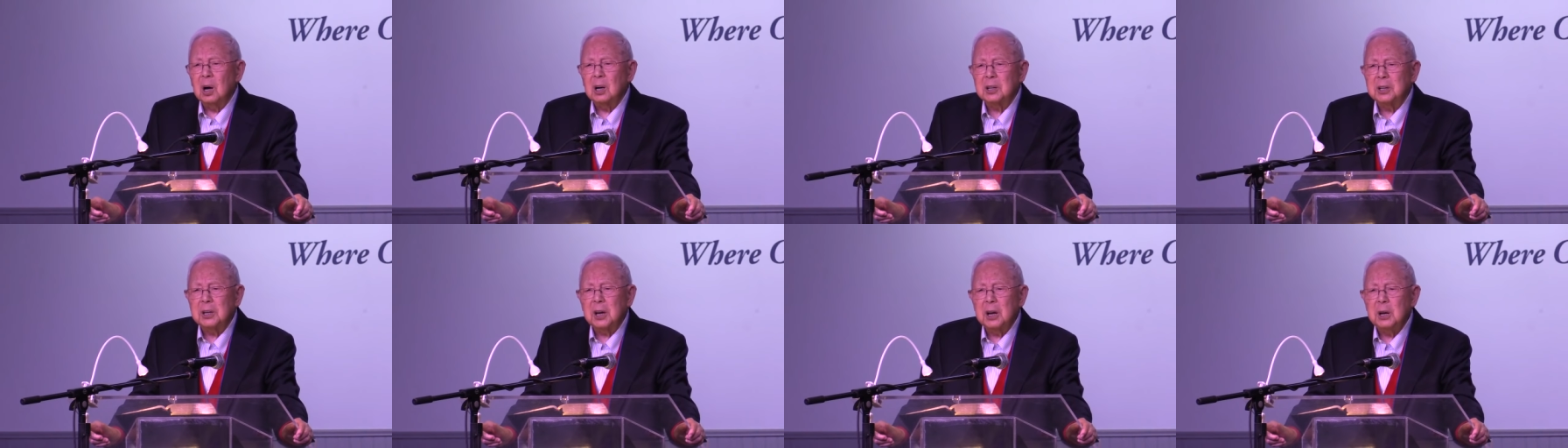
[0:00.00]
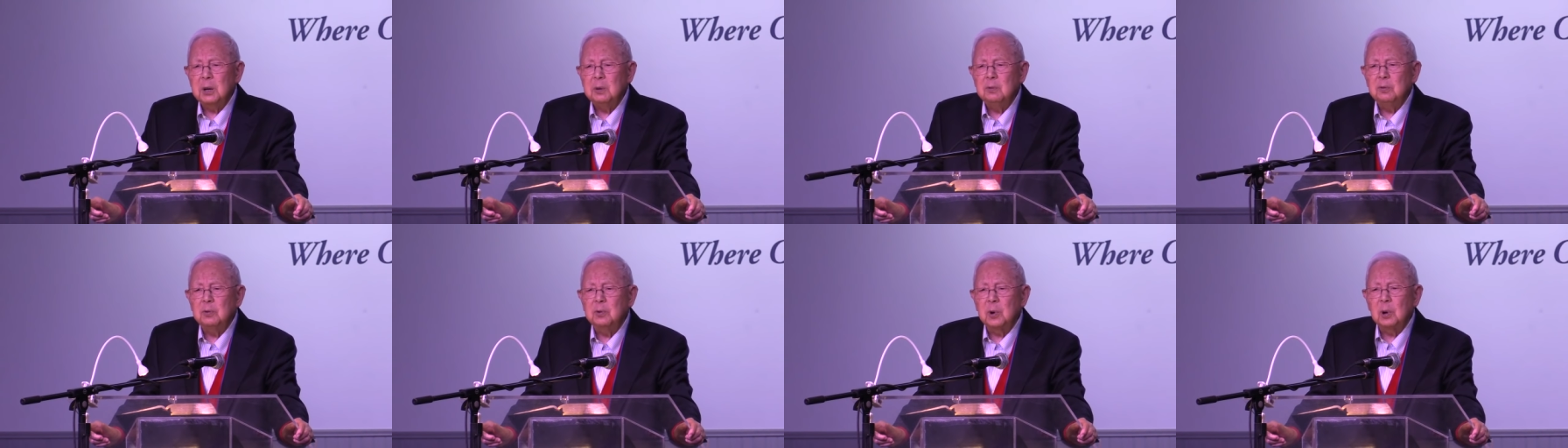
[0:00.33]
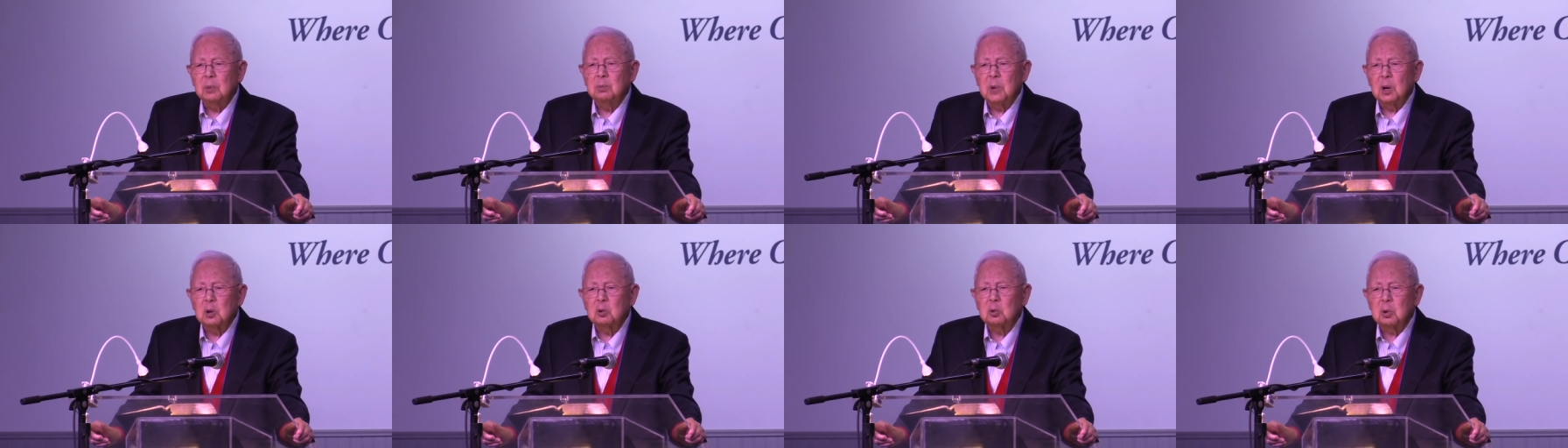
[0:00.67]
I came
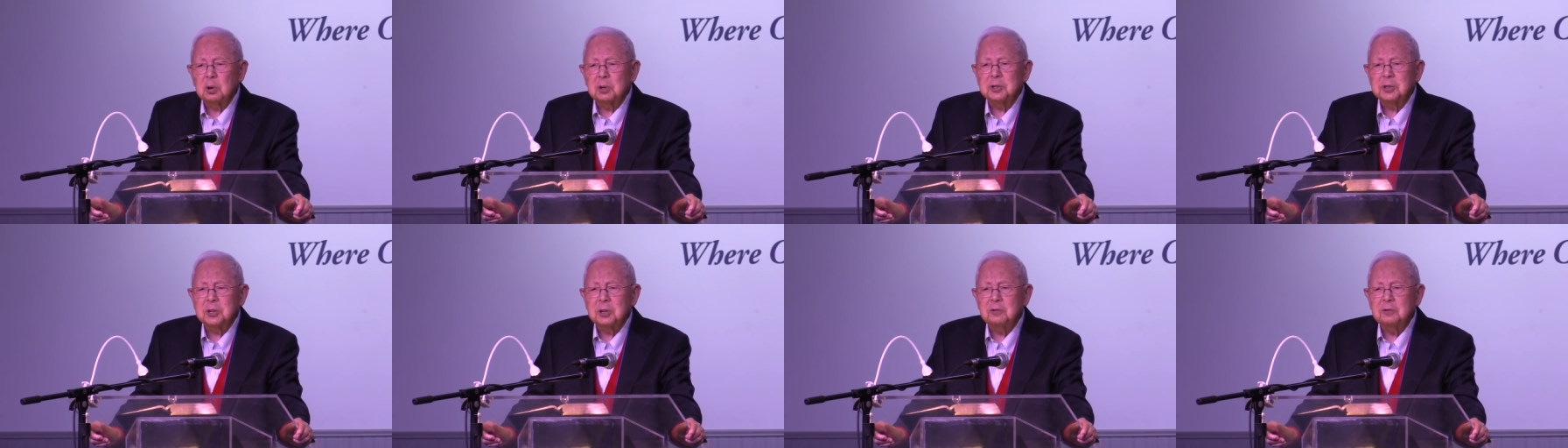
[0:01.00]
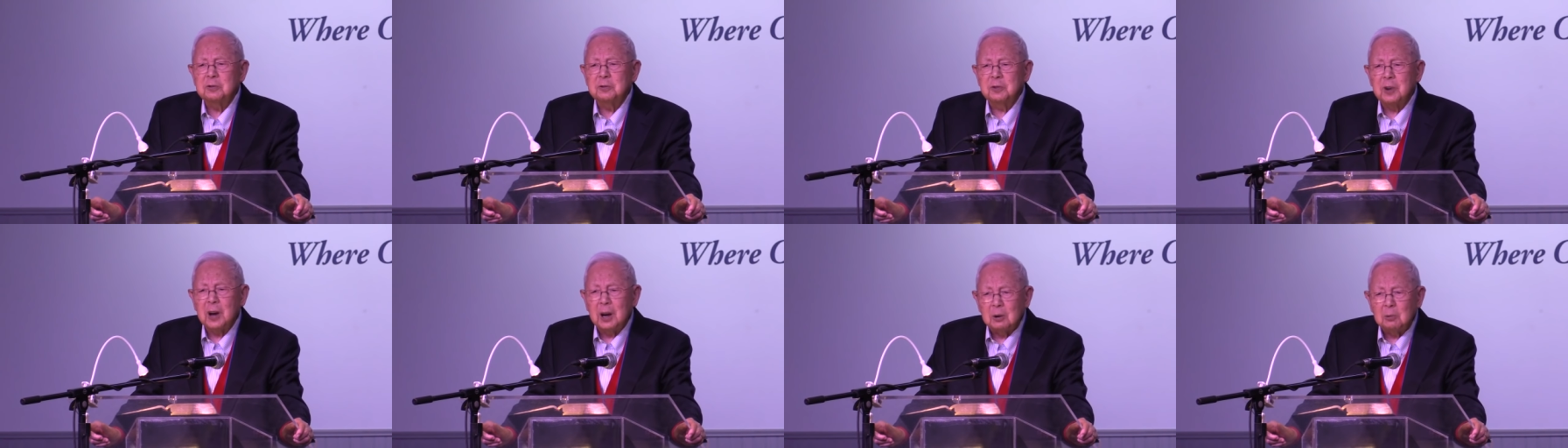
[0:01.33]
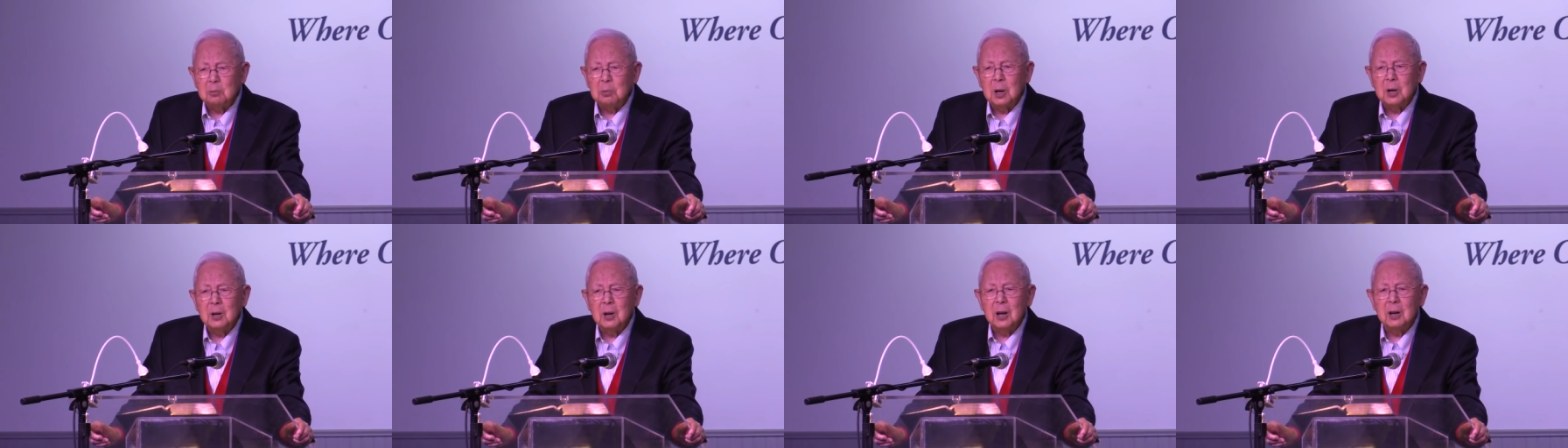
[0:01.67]
from a Christian
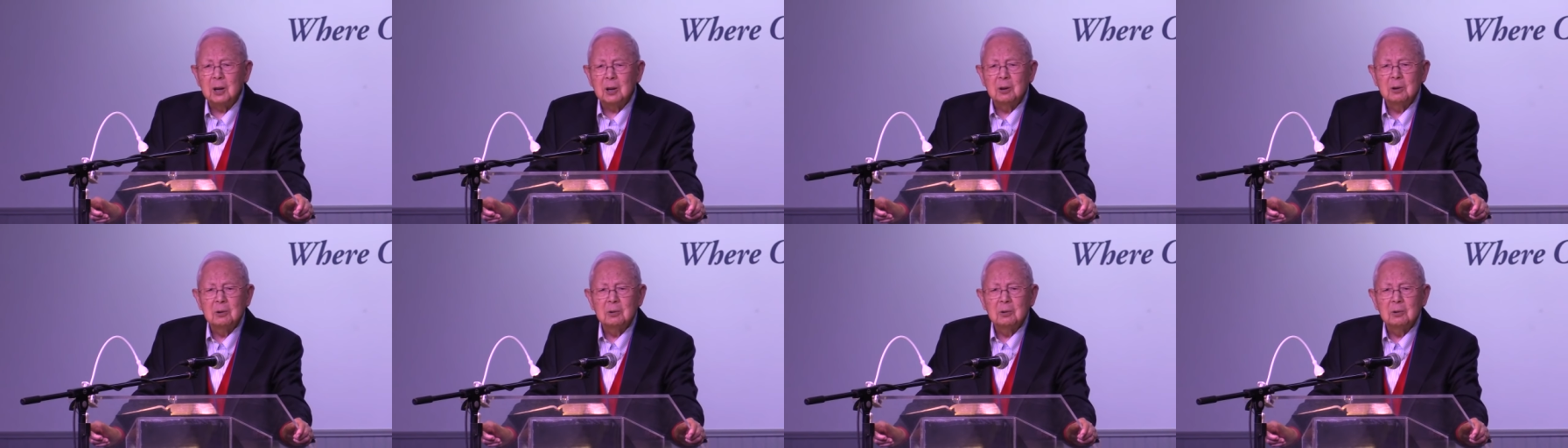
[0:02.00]
family,